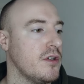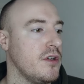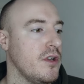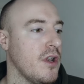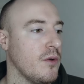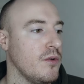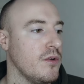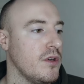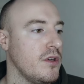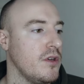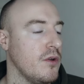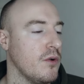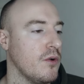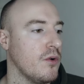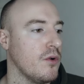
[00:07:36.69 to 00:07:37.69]
You know,
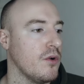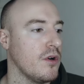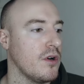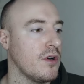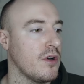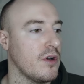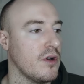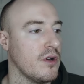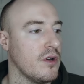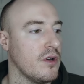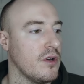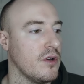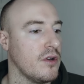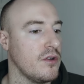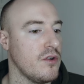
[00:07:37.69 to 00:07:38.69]
you're
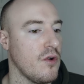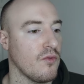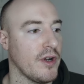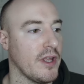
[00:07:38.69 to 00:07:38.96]
not